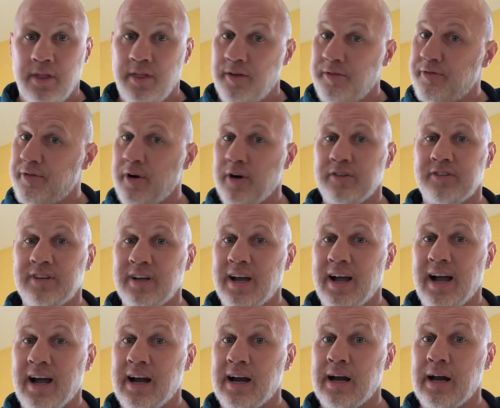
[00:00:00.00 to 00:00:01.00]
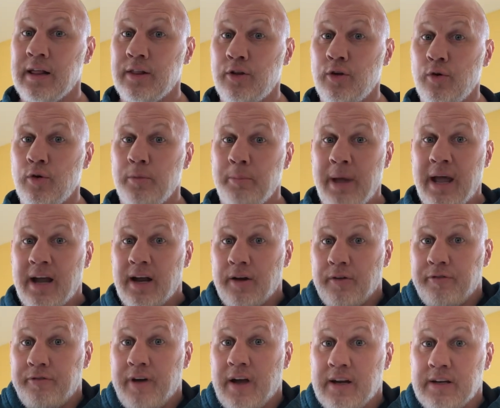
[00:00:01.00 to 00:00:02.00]
the first thing I gotta do to make an
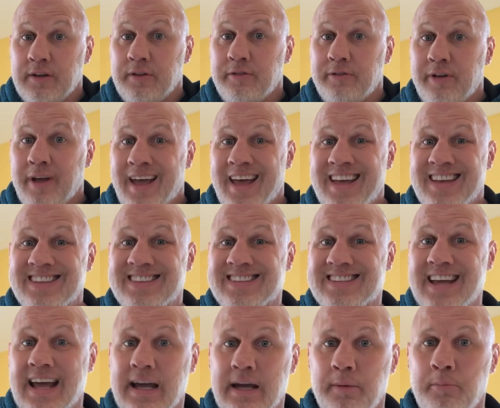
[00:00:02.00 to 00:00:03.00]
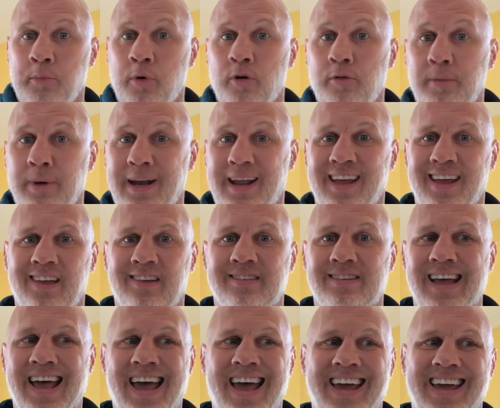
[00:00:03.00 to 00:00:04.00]
effective second movement is